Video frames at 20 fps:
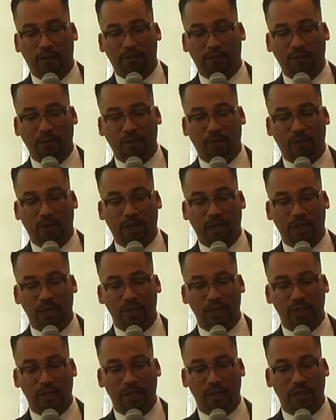February this
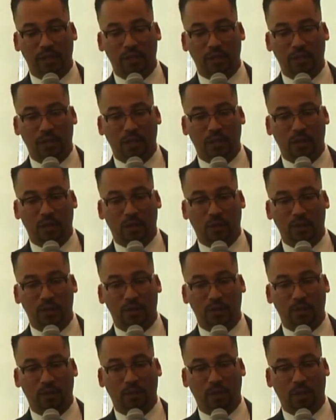year,
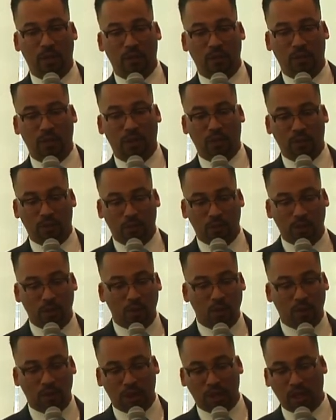with a
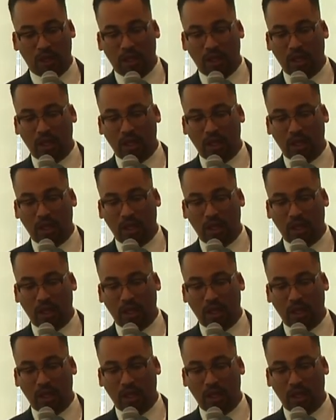more